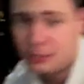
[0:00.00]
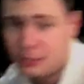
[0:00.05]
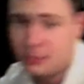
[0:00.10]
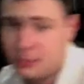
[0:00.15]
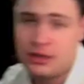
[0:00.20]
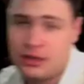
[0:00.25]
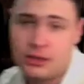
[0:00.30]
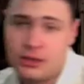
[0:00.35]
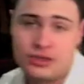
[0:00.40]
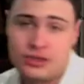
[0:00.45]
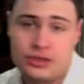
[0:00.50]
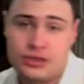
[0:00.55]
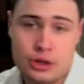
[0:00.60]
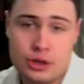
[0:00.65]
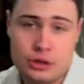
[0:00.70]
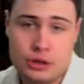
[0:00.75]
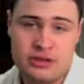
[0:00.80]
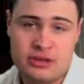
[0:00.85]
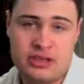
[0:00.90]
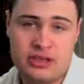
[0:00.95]
builds you
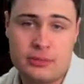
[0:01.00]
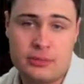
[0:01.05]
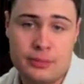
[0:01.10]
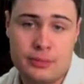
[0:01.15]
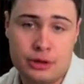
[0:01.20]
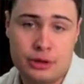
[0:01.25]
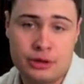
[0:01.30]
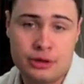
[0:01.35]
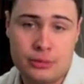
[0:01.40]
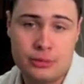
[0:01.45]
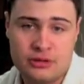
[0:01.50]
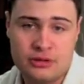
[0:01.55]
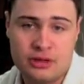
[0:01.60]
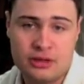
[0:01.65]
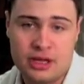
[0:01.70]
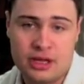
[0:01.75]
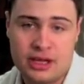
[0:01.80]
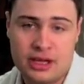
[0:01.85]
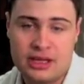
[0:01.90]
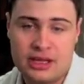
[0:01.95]
don't need to build mold
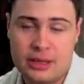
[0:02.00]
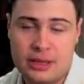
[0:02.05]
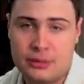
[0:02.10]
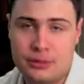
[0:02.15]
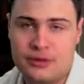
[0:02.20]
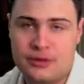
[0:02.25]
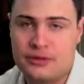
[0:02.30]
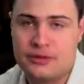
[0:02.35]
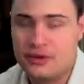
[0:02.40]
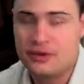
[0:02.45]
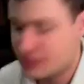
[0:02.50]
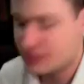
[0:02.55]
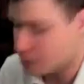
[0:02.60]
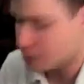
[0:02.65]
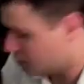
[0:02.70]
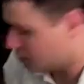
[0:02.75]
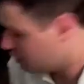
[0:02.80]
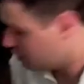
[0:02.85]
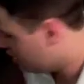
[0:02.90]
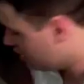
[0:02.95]
like that, but for this
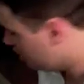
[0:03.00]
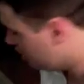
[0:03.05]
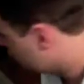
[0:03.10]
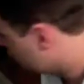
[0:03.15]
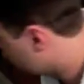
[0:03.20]
one I do,